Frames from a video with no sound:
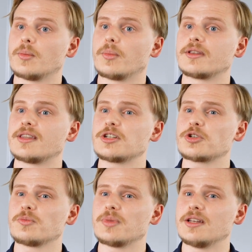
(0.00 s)
but this
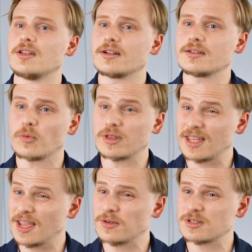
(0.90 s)
should be done with
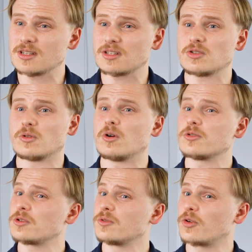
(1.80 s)
care since you'll
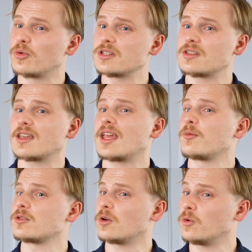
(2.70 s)
also increase the
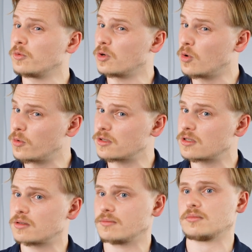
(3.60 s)
camera's own
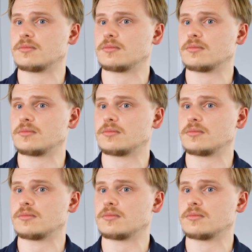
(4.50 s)
noise.